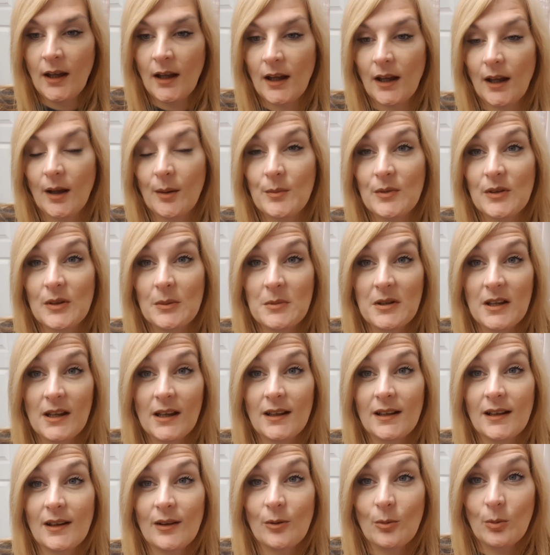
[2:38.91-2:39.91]
So I'm
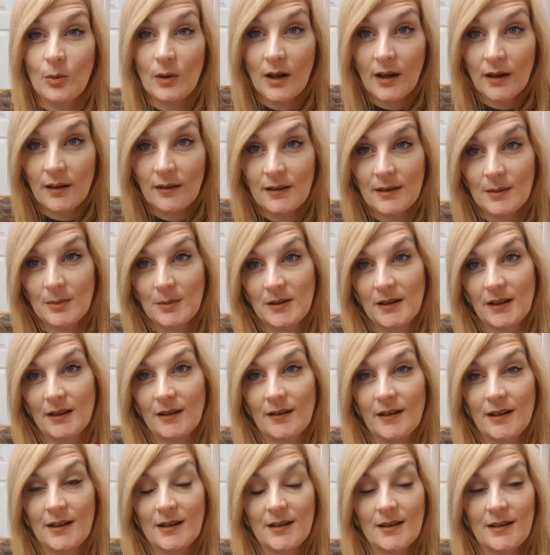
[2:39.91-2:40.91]
taking down the work Christmas
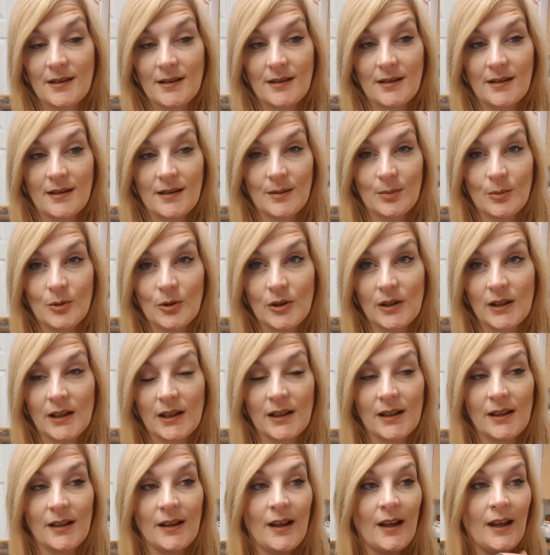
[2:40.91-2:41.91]
decorations this
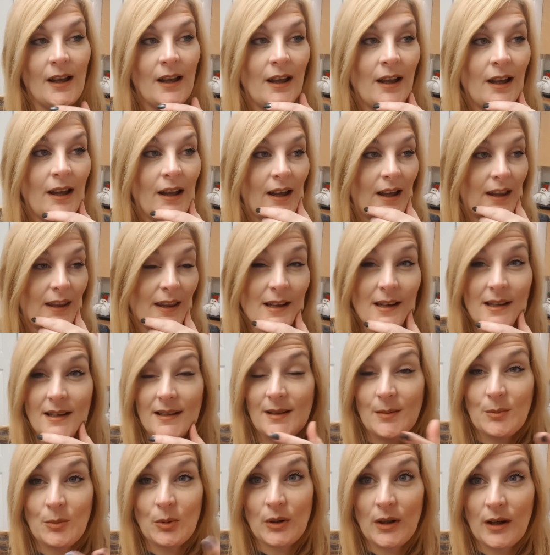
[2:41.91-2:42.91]
morning, and then at
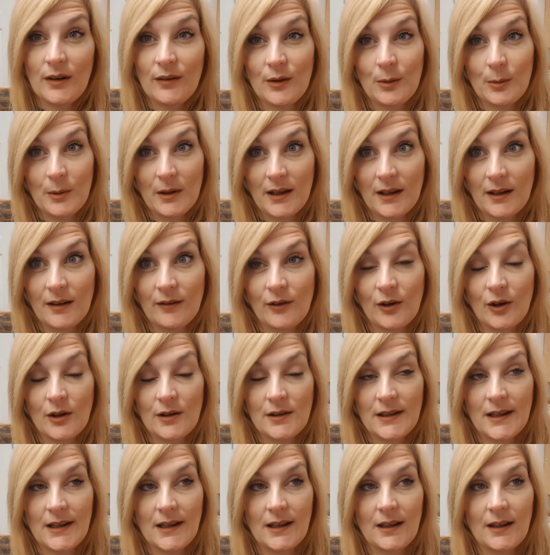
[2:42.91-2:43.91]
some point over the weekend I've got
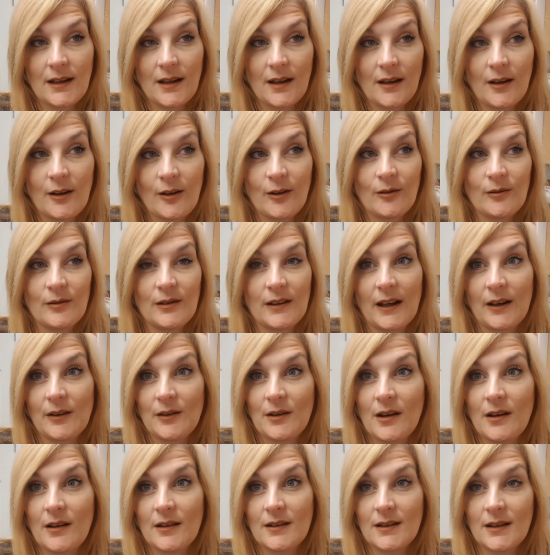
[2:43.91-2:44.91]
to take down
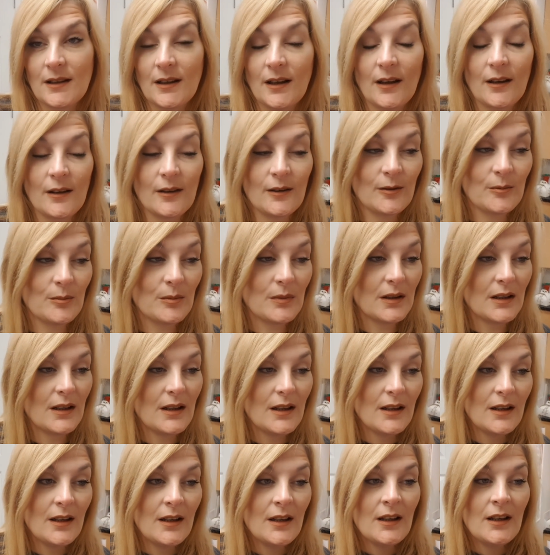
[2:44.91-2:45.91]
ours at home,
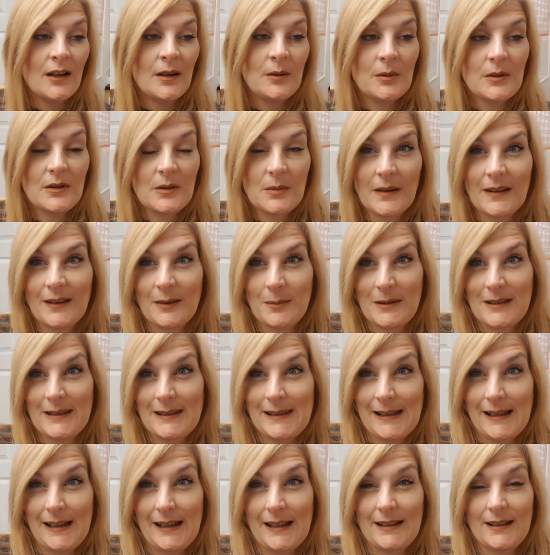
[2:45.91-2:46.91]
which makes me
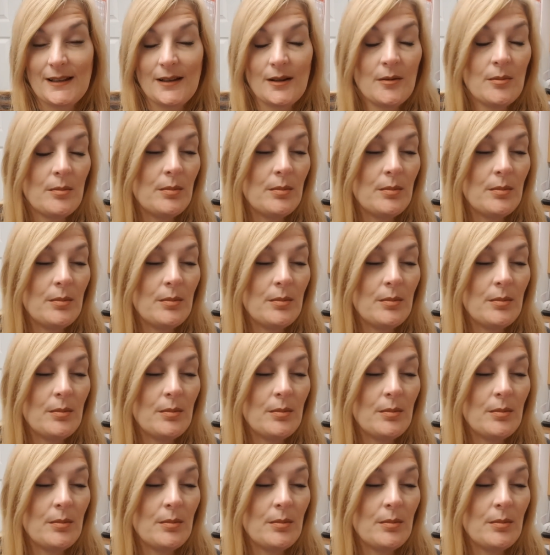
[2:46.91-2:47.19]
sad.